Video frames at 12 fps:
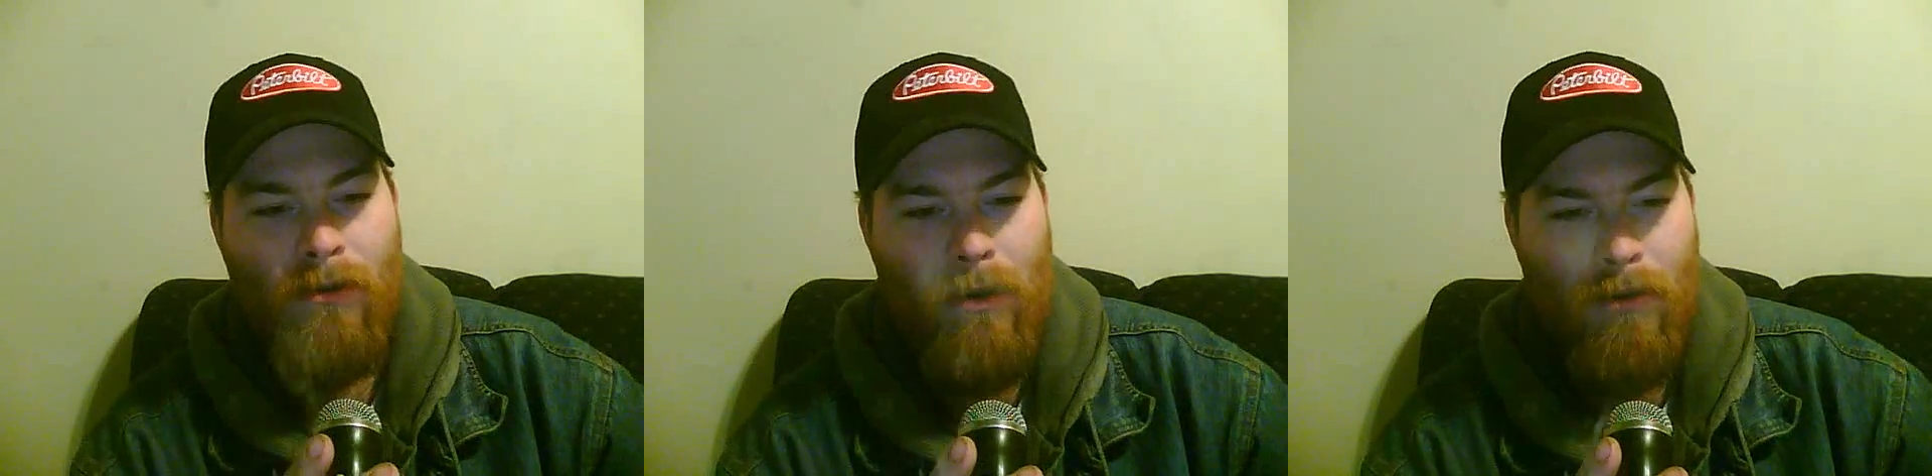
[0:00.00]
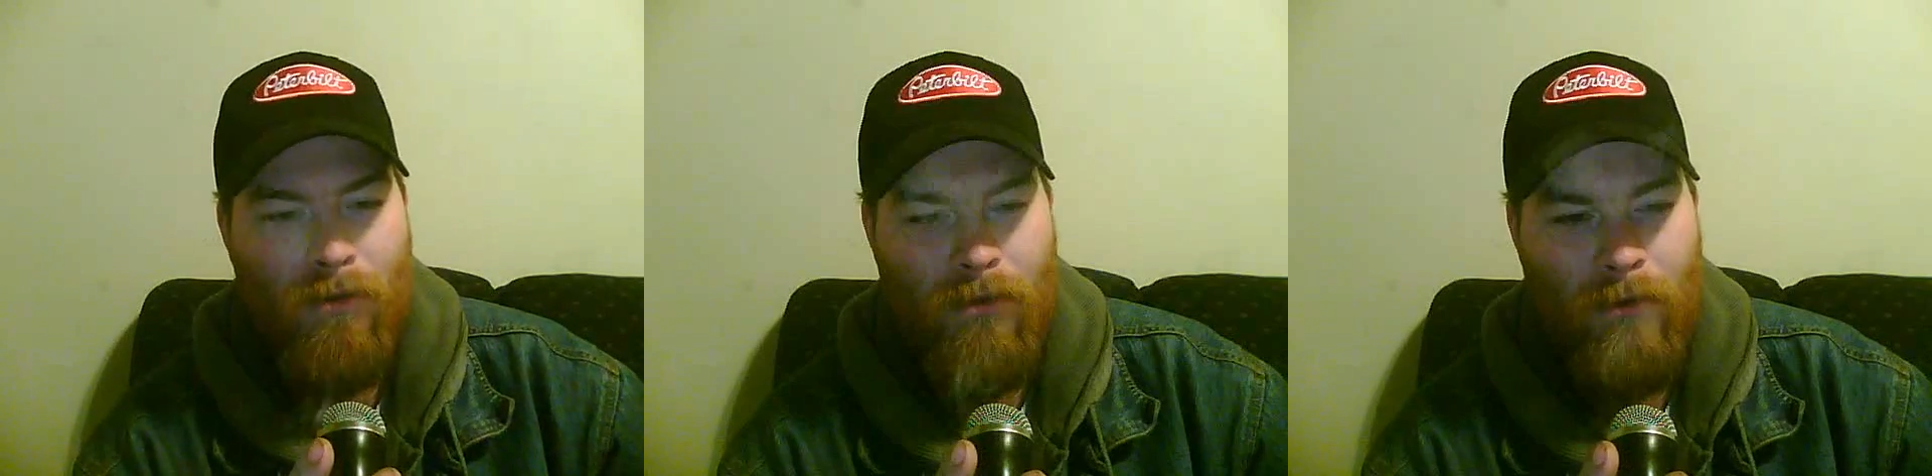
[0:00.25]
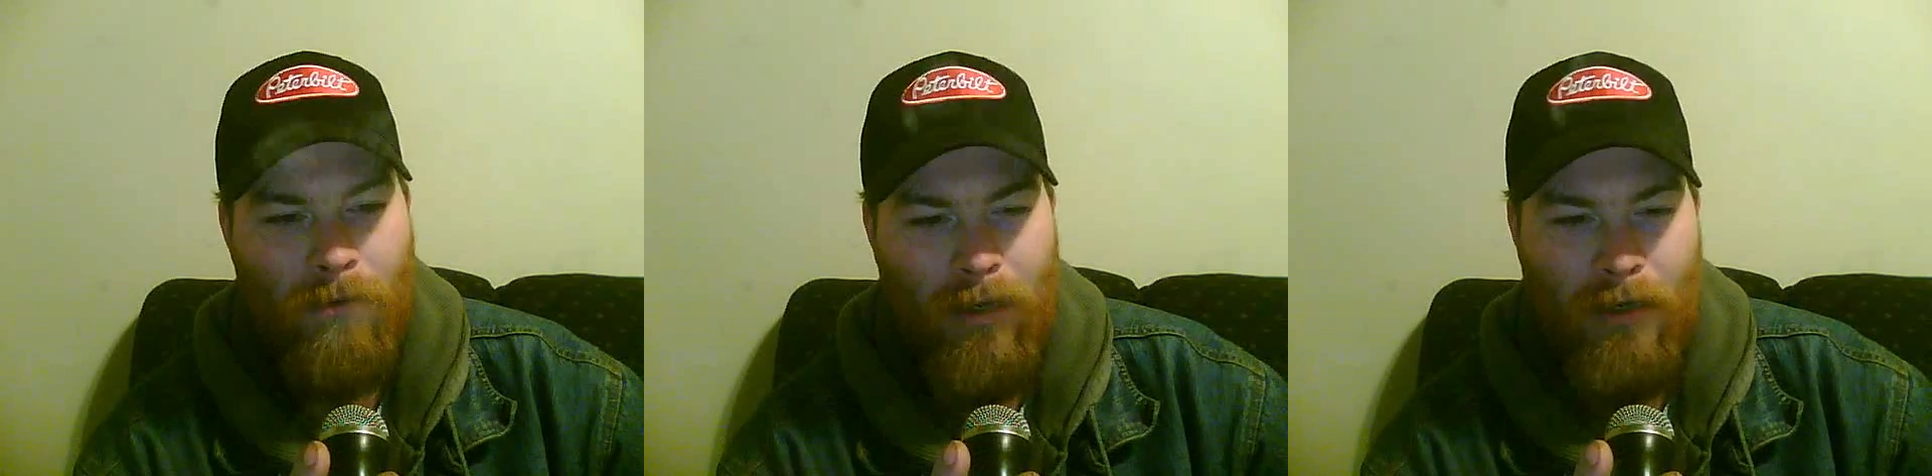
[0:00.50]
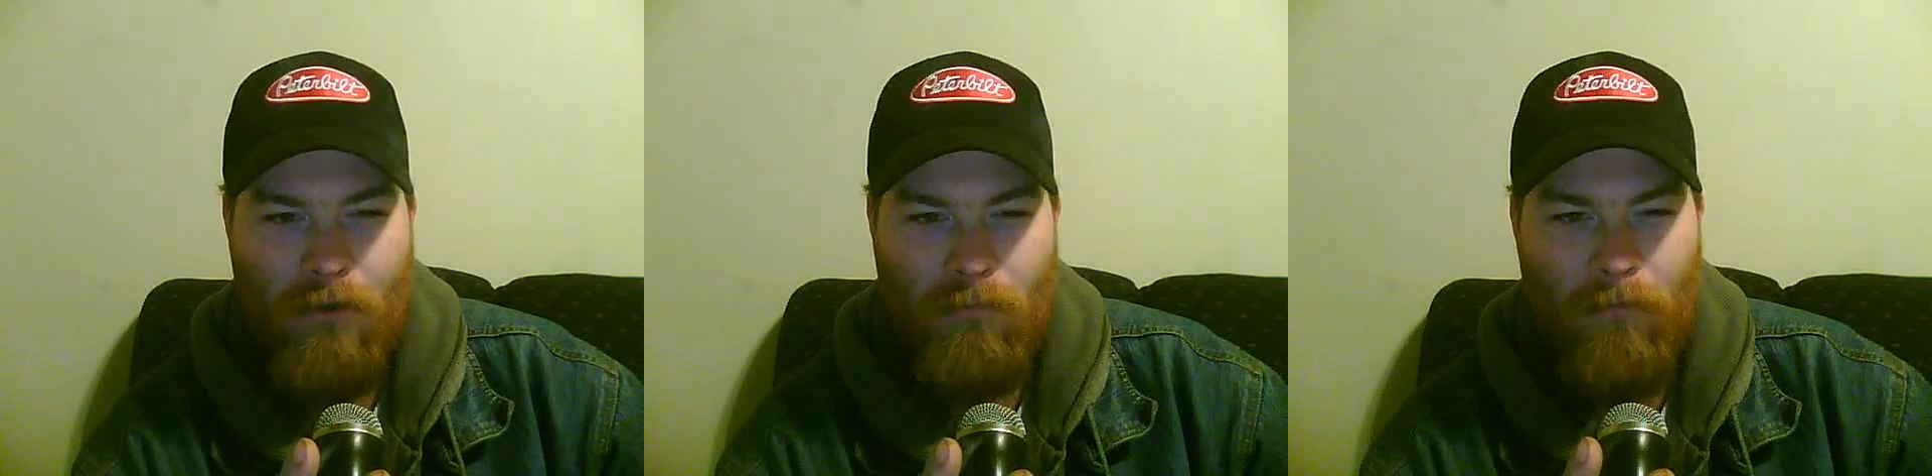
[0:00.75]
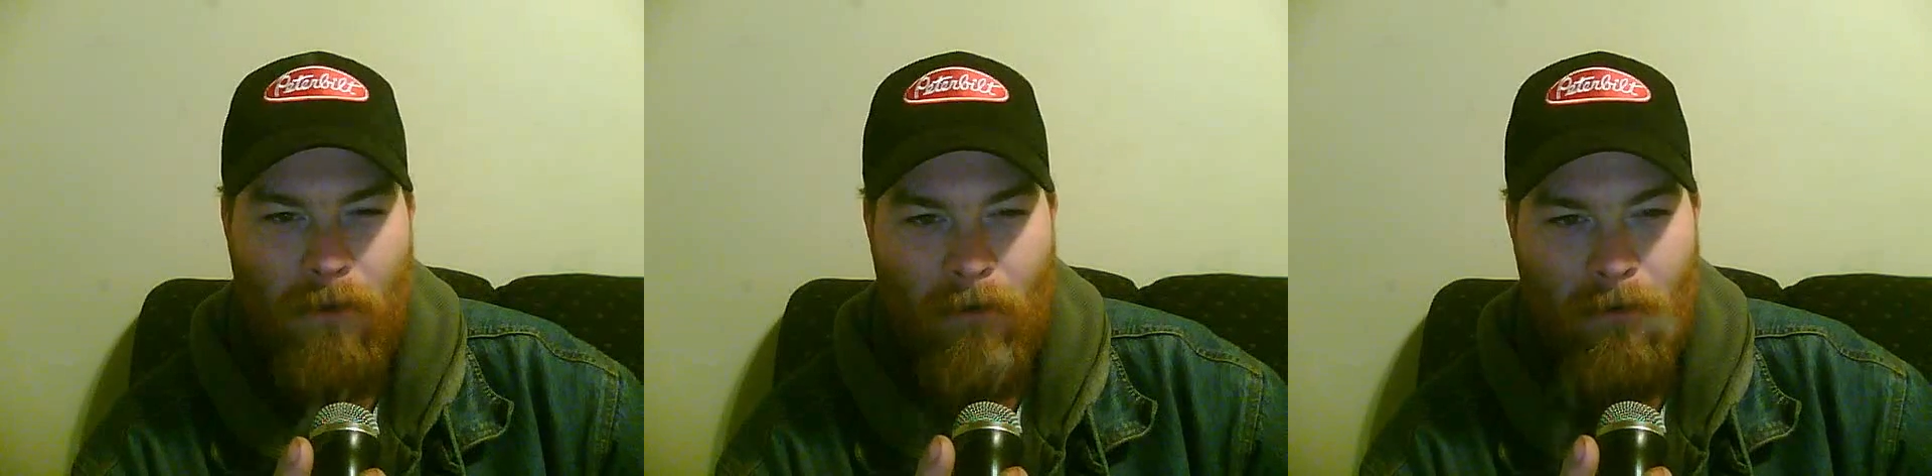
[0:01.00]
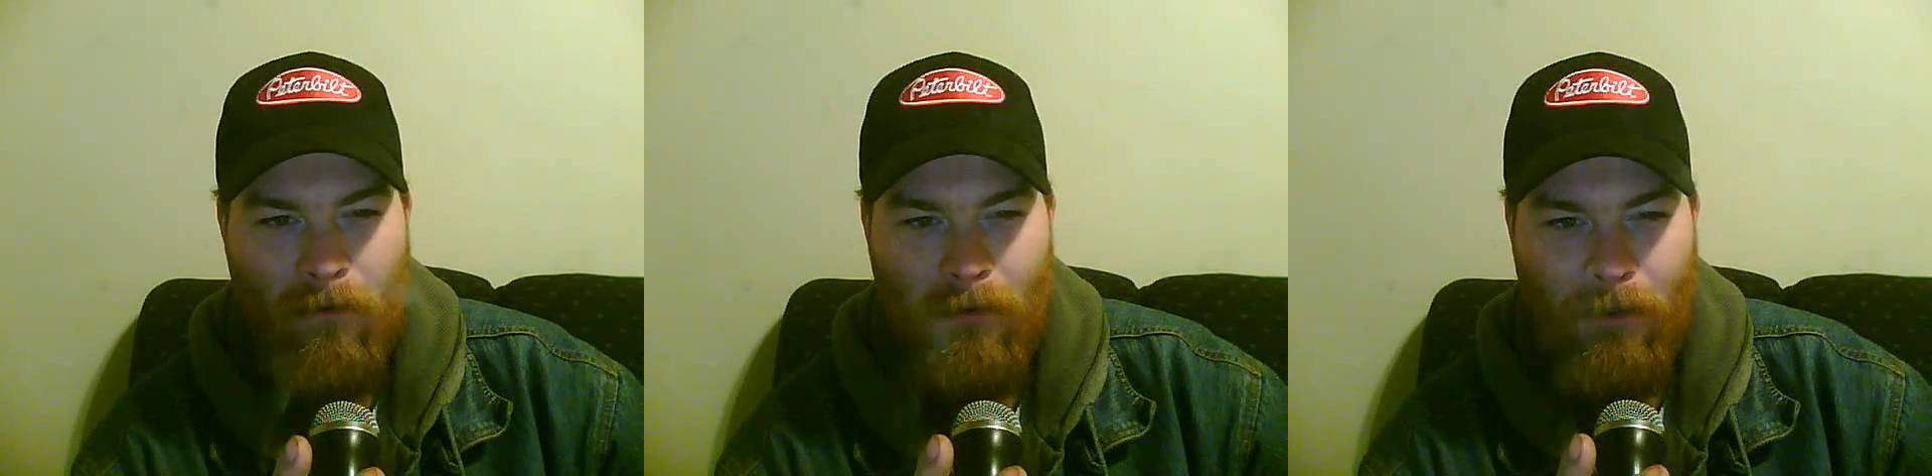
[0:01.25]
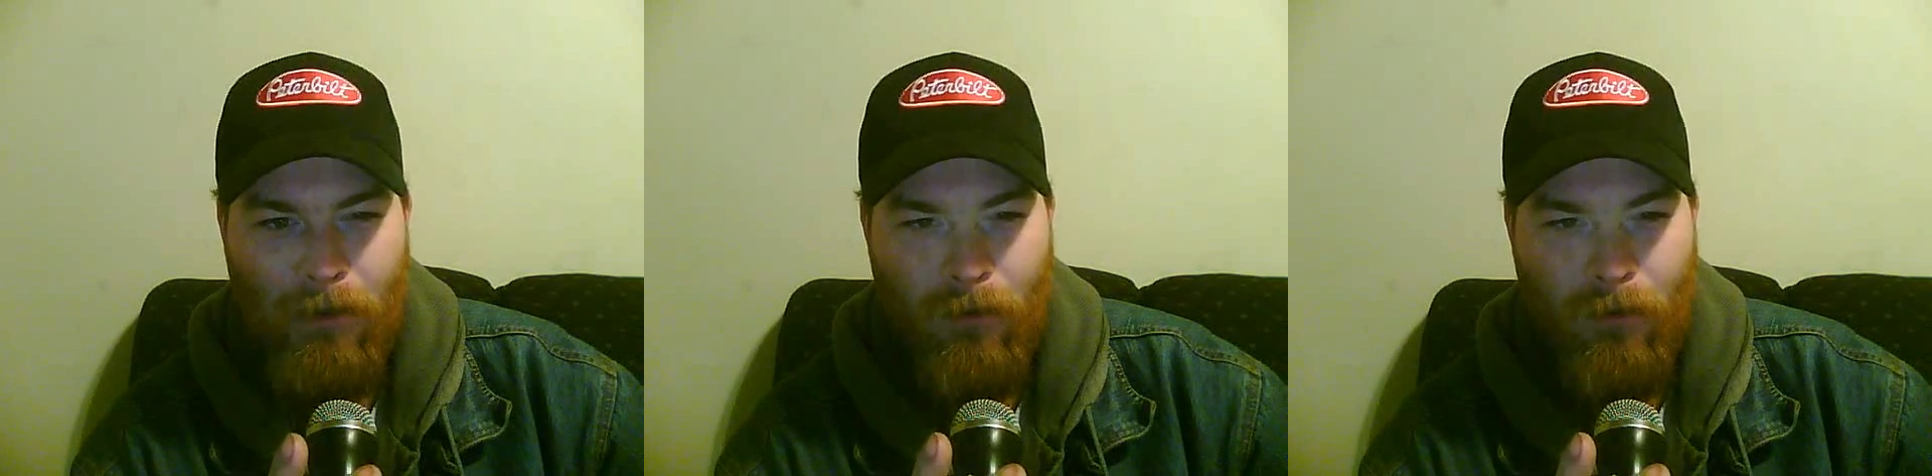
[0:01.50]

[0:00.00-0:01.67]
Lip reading: there's also a small